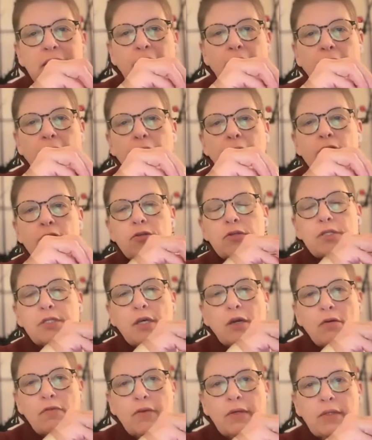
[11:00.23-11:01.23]
catch
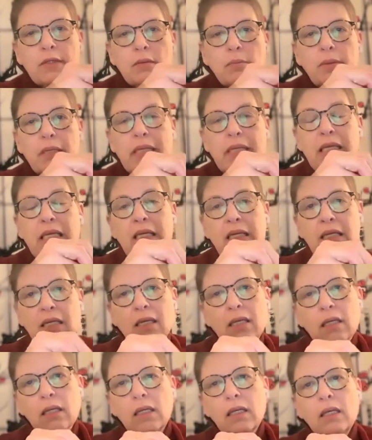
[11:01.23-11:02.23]
yourself at the
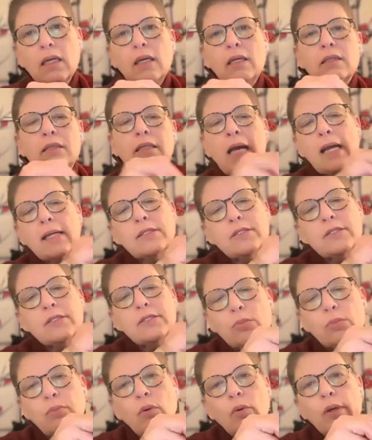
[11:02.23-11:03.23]
beginning, that's
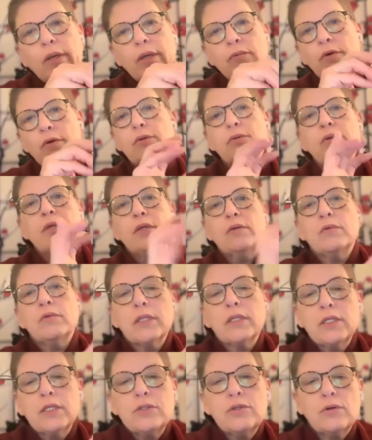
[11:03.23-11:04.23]
the point where you can
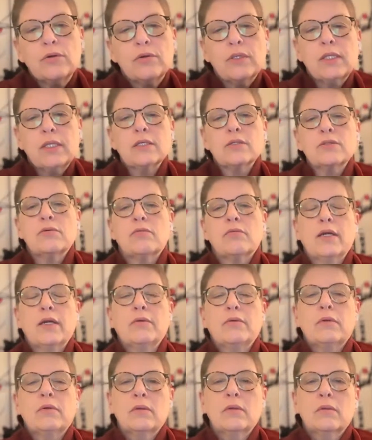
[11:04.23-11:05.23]
really turn things
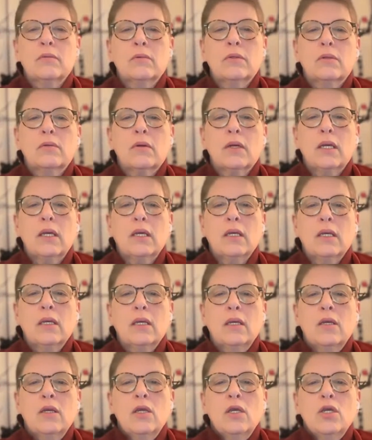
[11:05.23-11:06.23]
around. Okay.
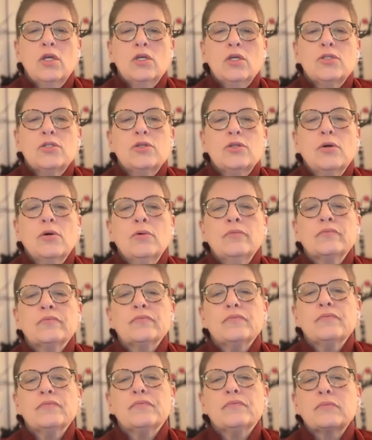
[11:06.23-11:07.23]
So,
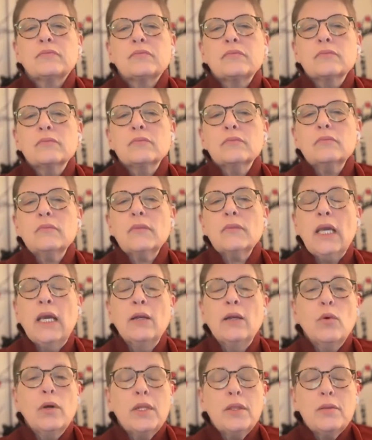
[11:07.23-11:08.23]

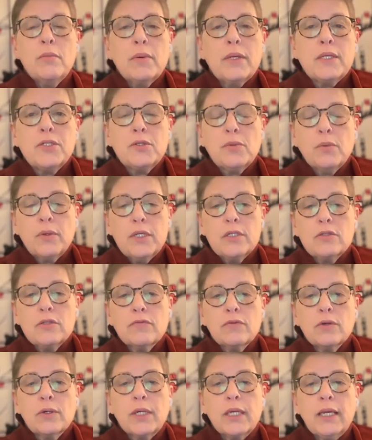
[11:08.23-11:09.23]
and one of the best ways of
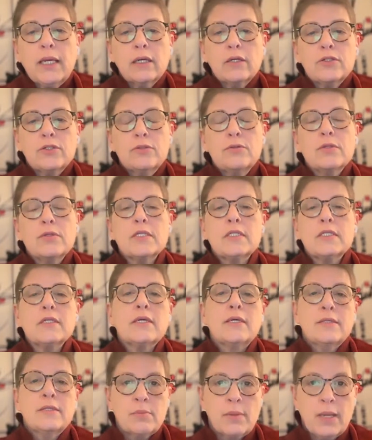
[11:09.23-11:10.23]
learning how to do this
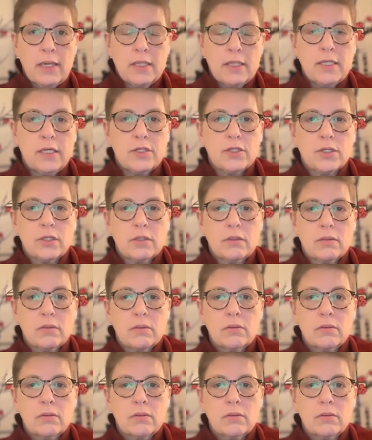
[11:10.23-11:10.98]
is meditation.